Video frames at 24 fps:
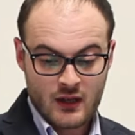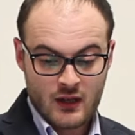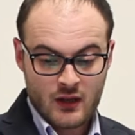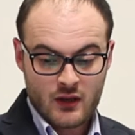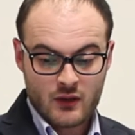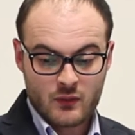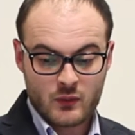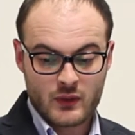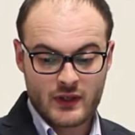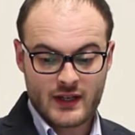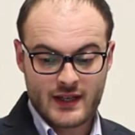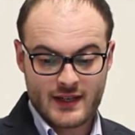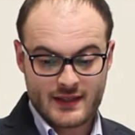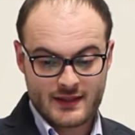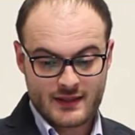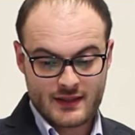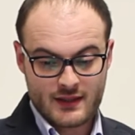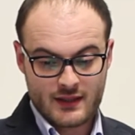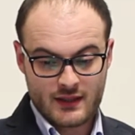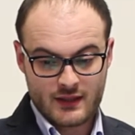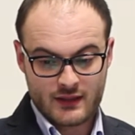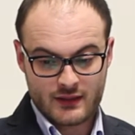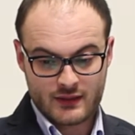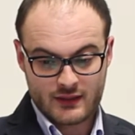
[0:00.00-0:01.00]
whereas
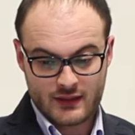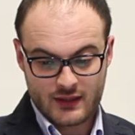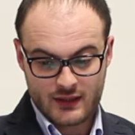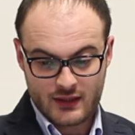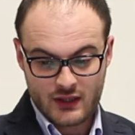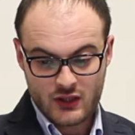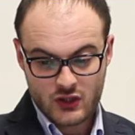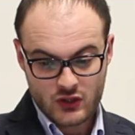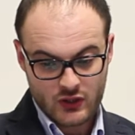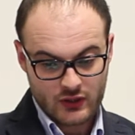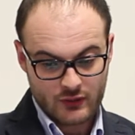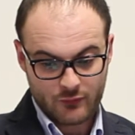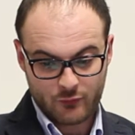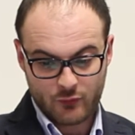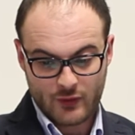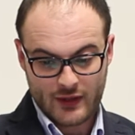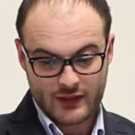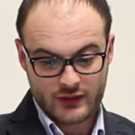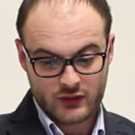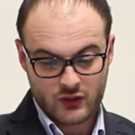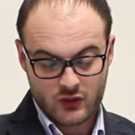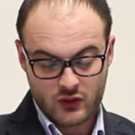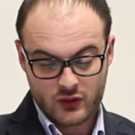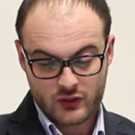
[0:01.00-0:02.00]
the initially
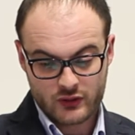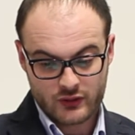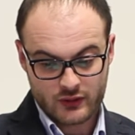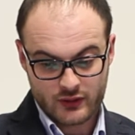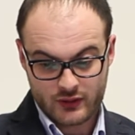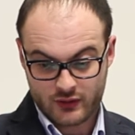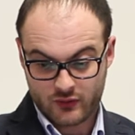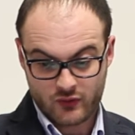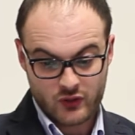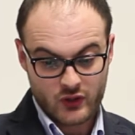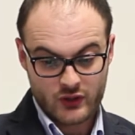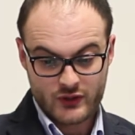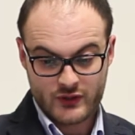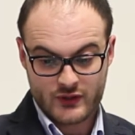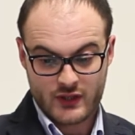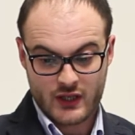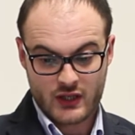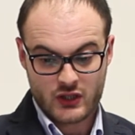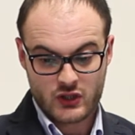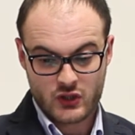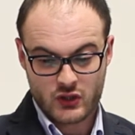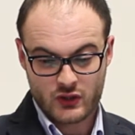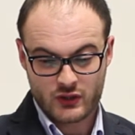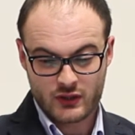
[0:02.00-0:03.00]
flat
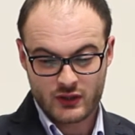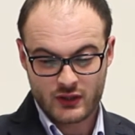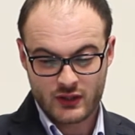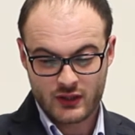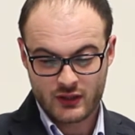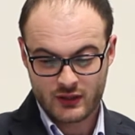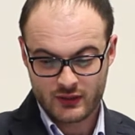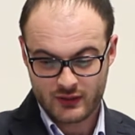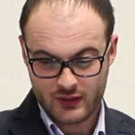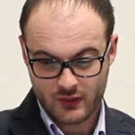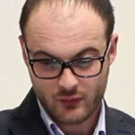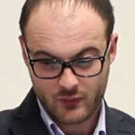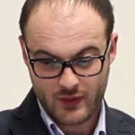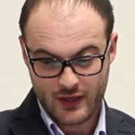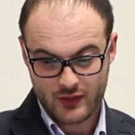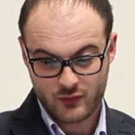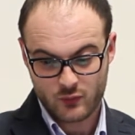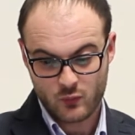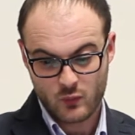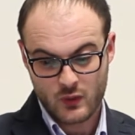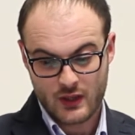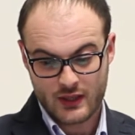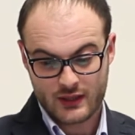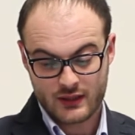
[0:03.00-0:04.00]
cross-section, the red
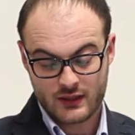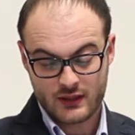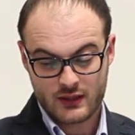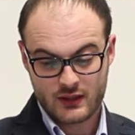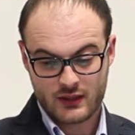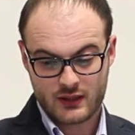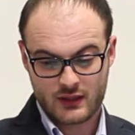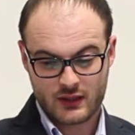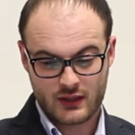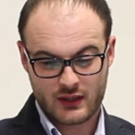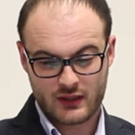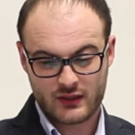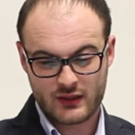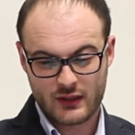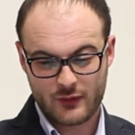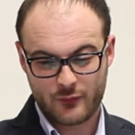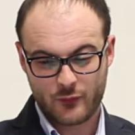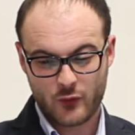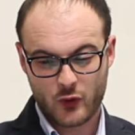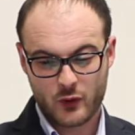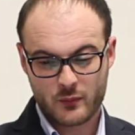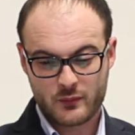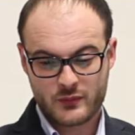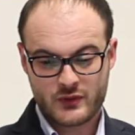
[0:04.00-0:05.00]
one, that
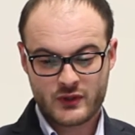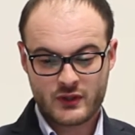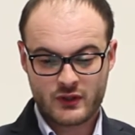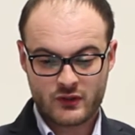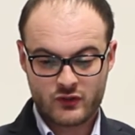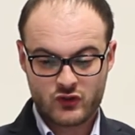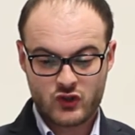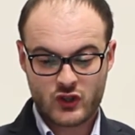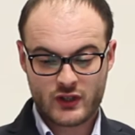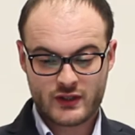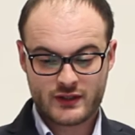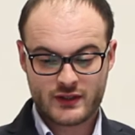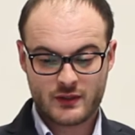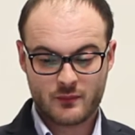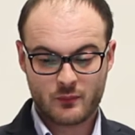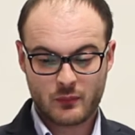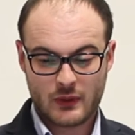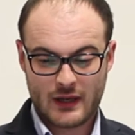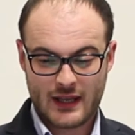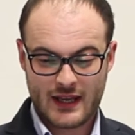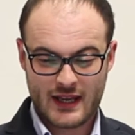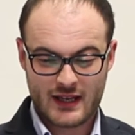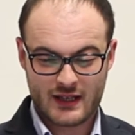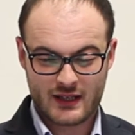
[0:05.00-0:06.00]
forms just in
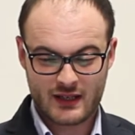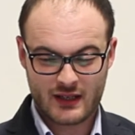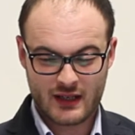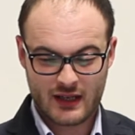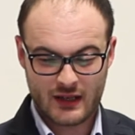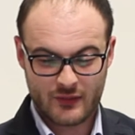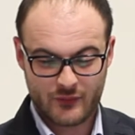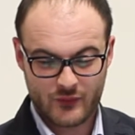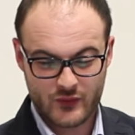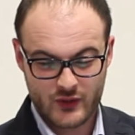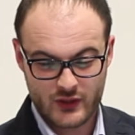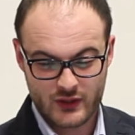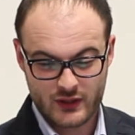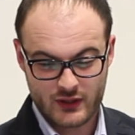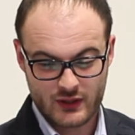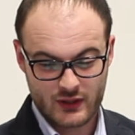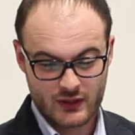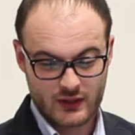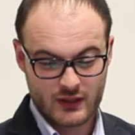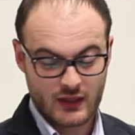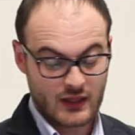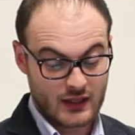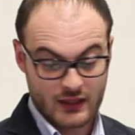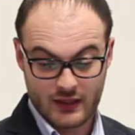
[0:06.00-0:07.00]
plane after
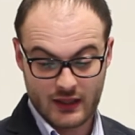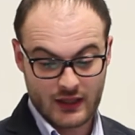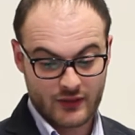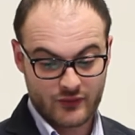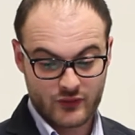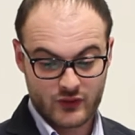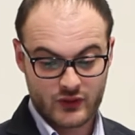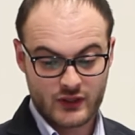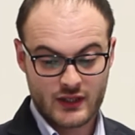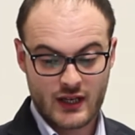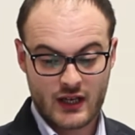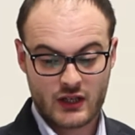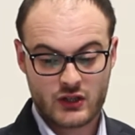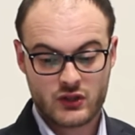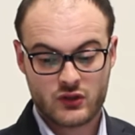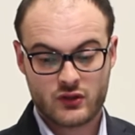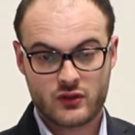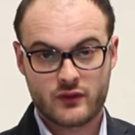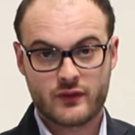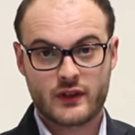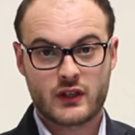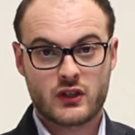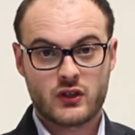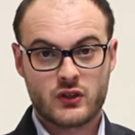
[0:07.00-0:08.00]
under the action
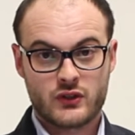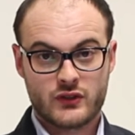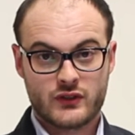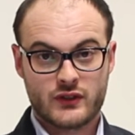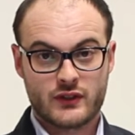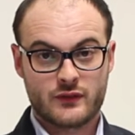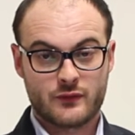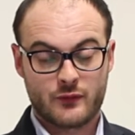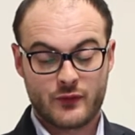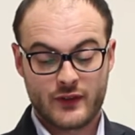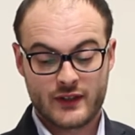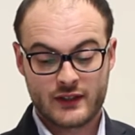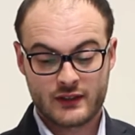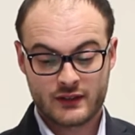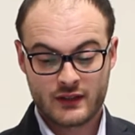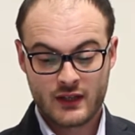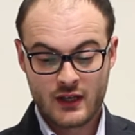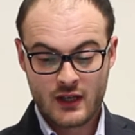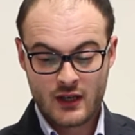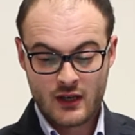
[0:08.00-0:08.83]
of a constant field,